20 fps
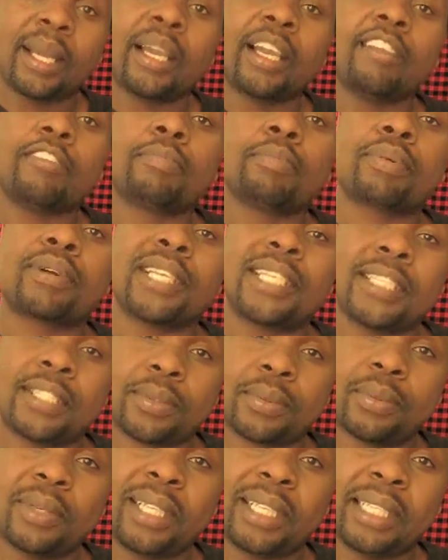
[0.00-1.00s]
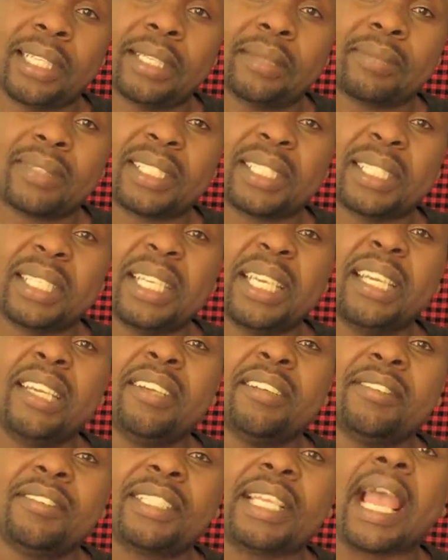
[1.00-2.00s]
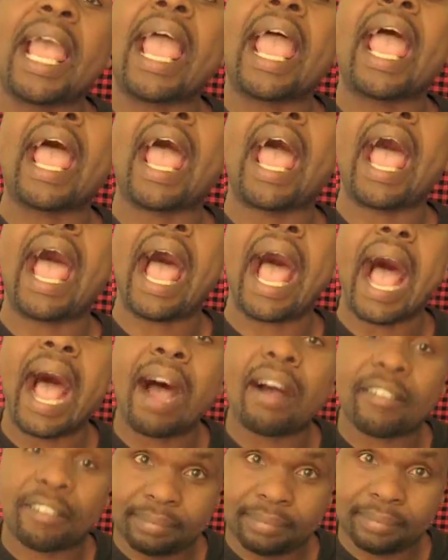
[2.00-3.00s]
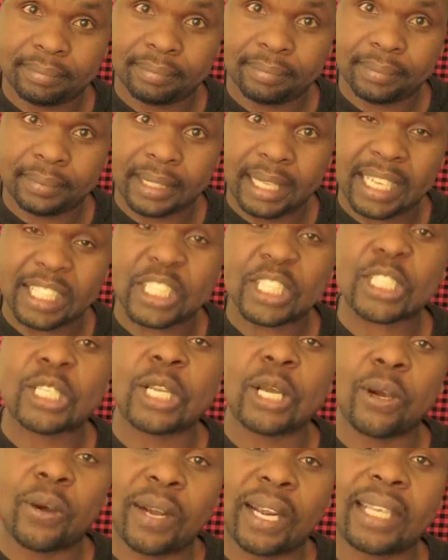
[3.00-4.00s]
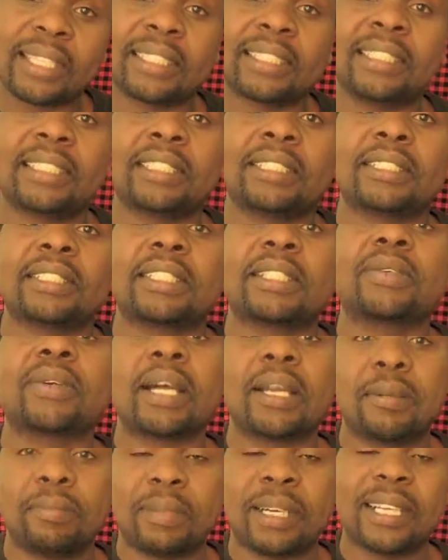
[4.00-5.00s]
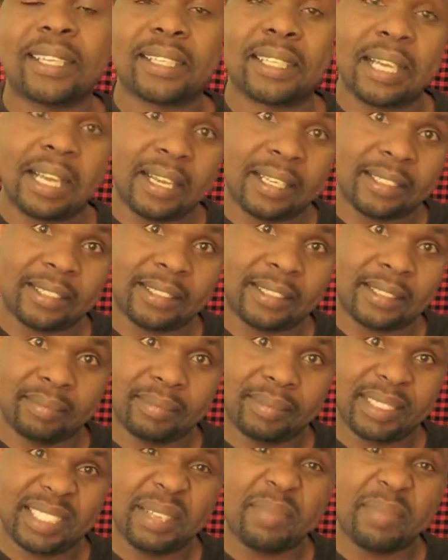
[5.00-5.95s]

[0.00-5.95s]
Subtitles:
If Prince William's leaves half as long as his grandmother has,